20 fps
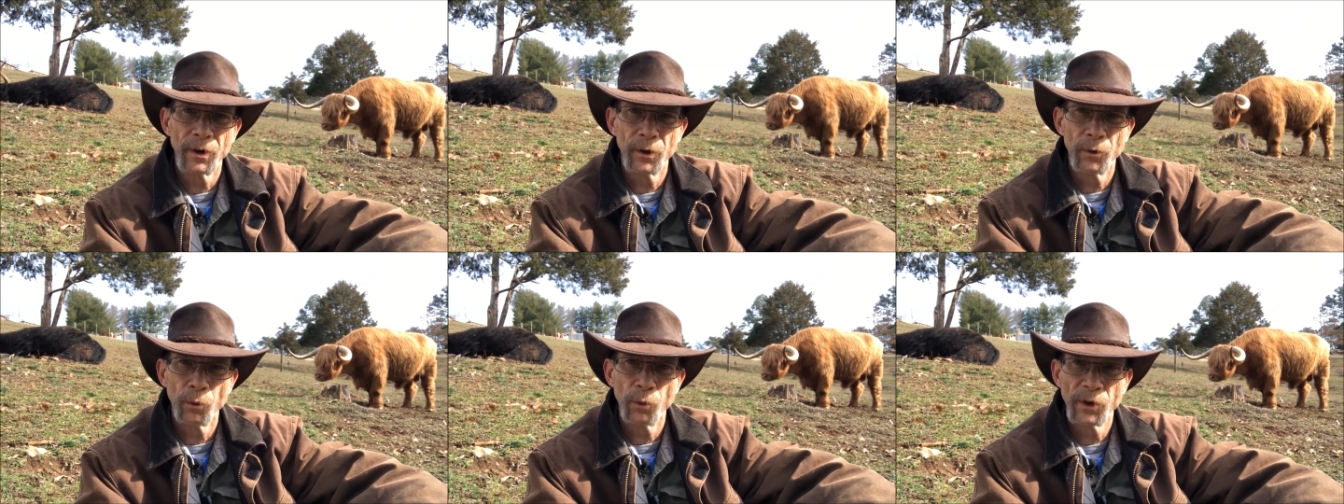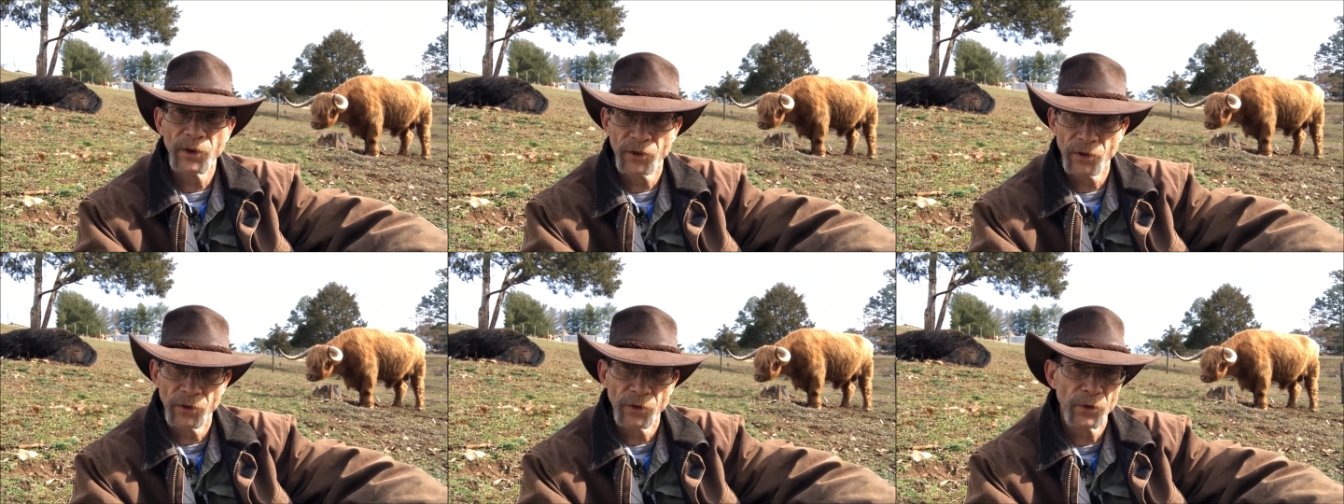
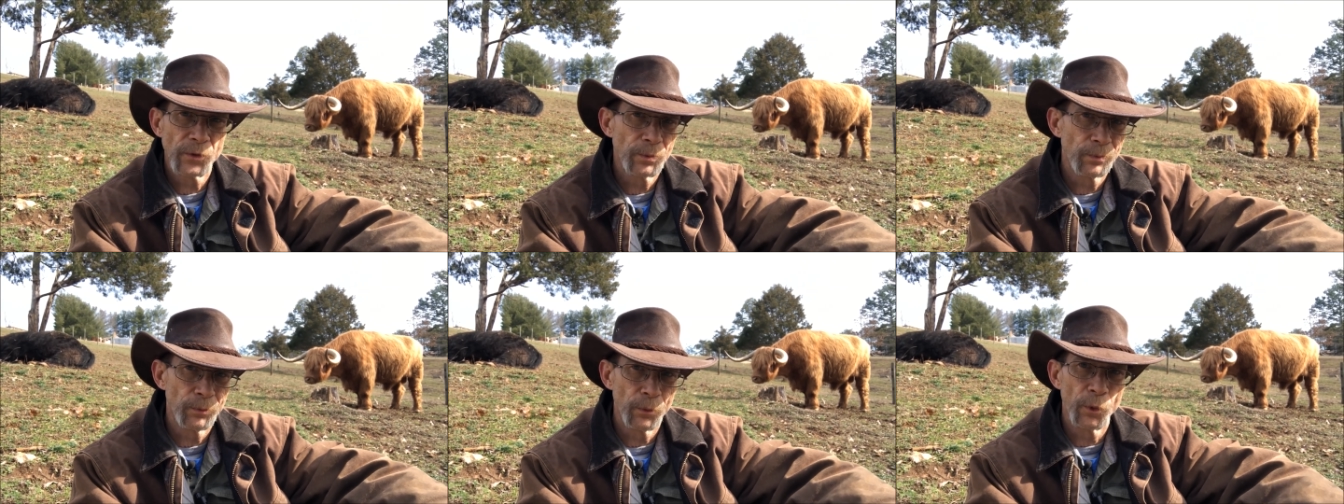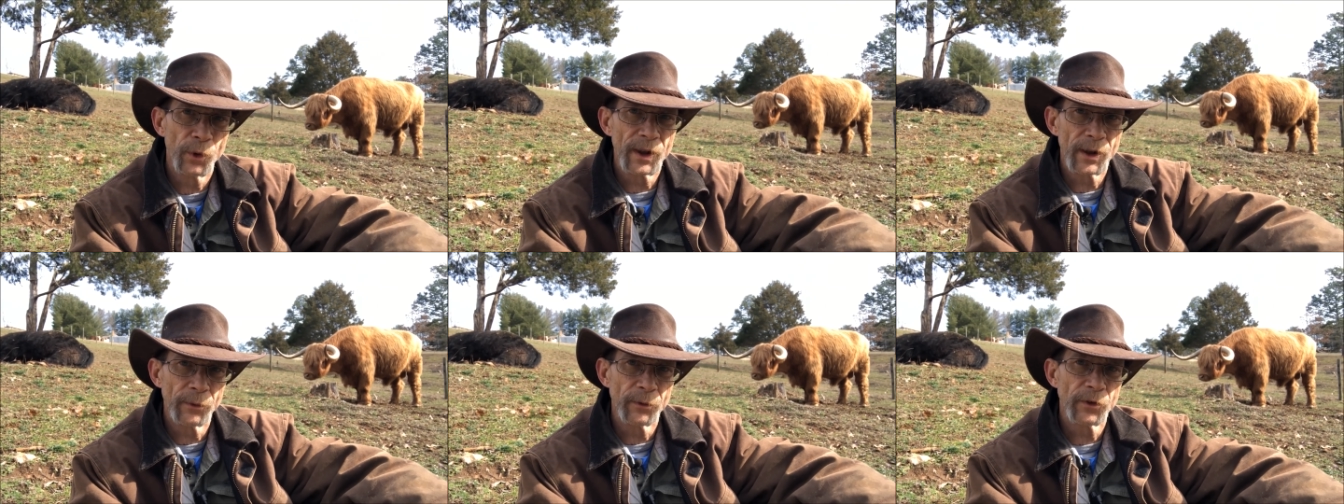which is
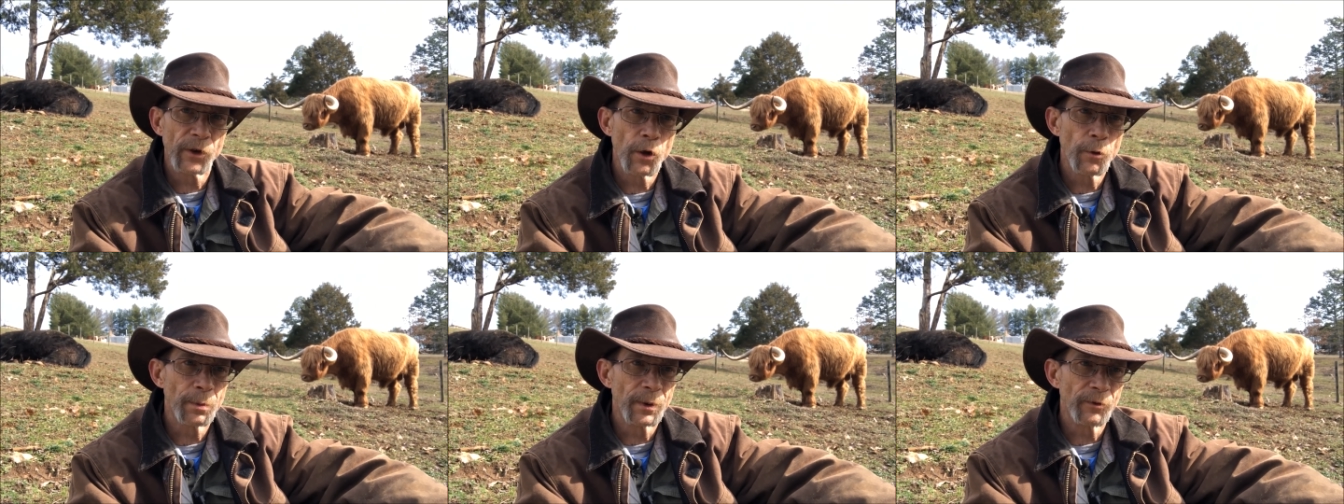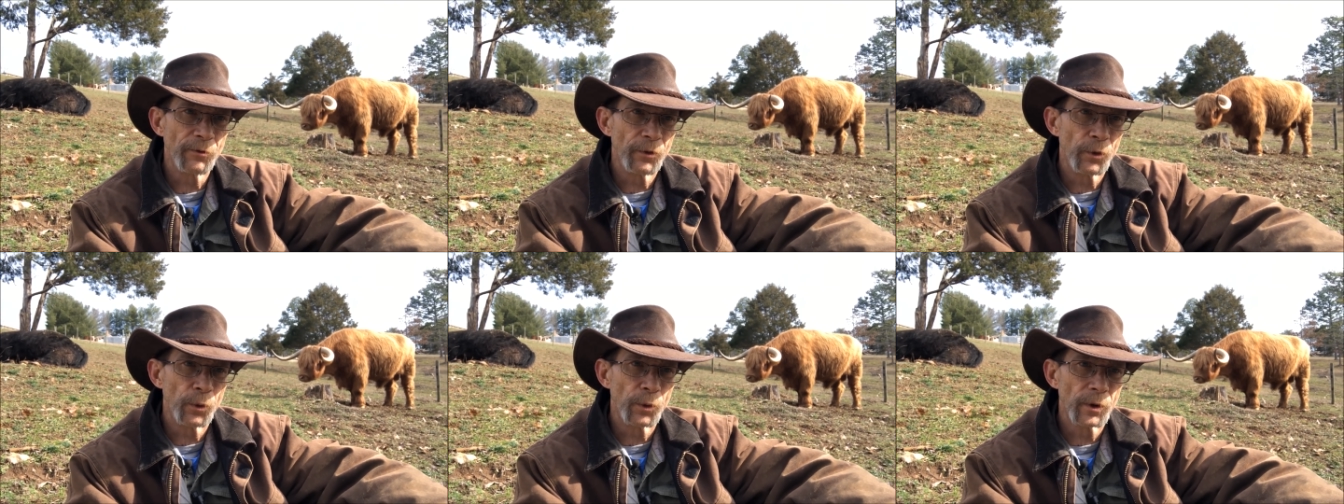what I was hoping
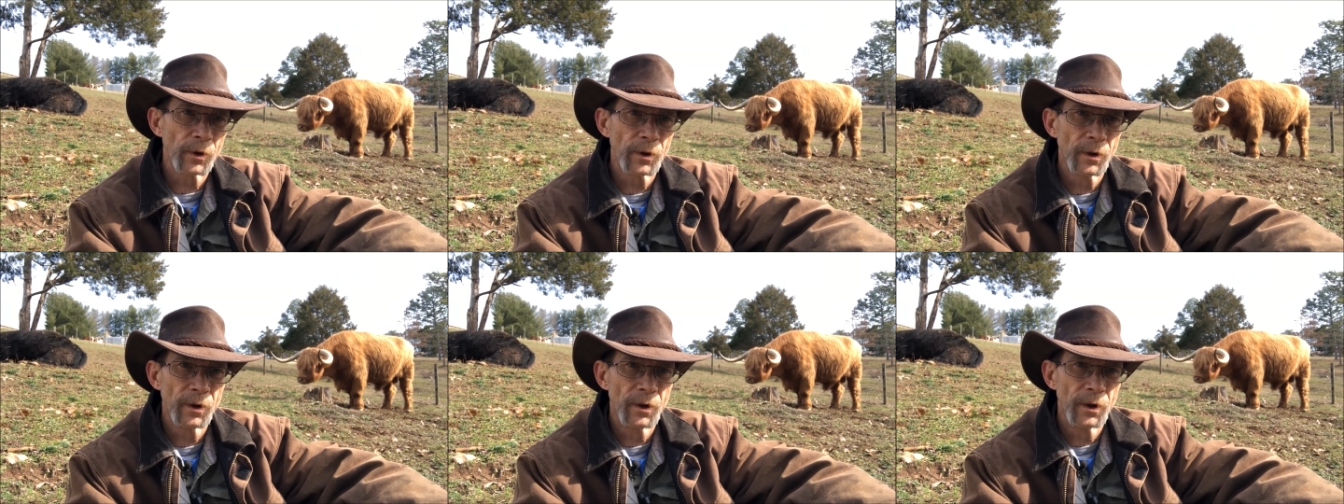for,